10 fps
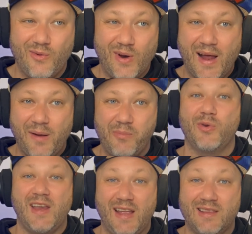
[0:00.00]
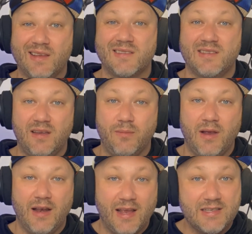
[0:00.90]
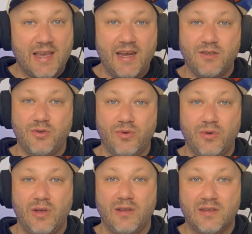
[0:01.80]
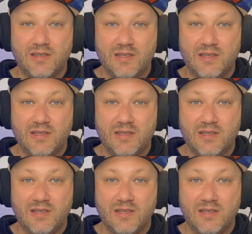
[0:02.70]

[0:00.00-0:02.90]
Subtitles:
when I'm looking at this team. Let's get into the